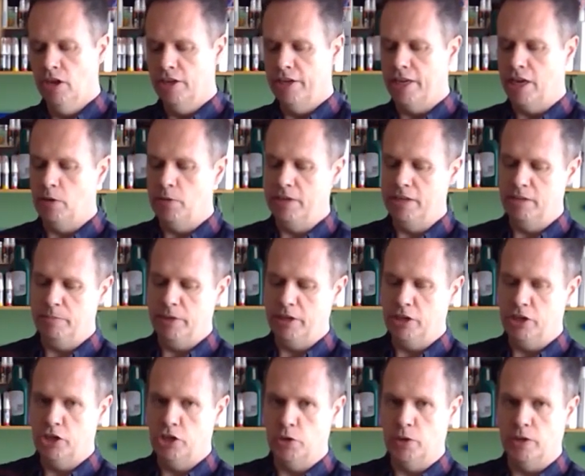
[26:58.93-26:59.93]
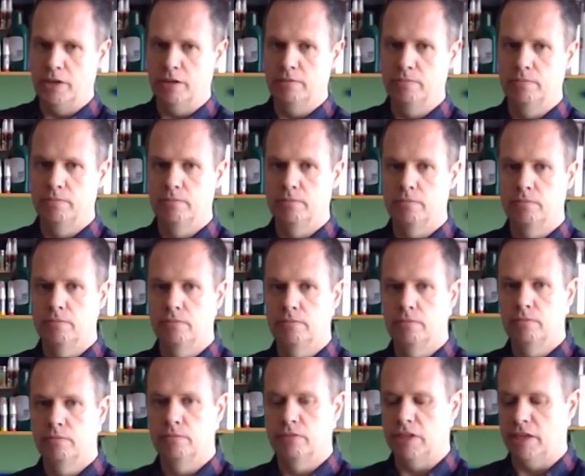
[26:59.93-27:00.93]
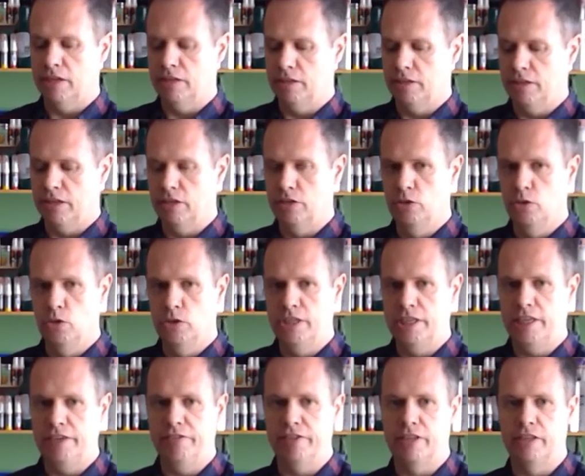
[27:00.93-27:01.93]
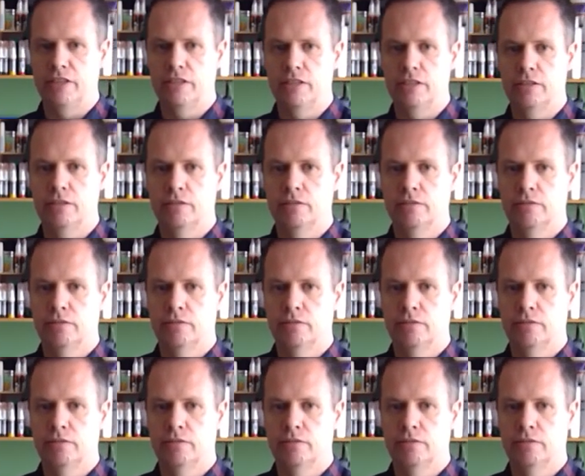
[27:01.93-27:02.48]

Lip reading: Now I need to make sure that there's no deviance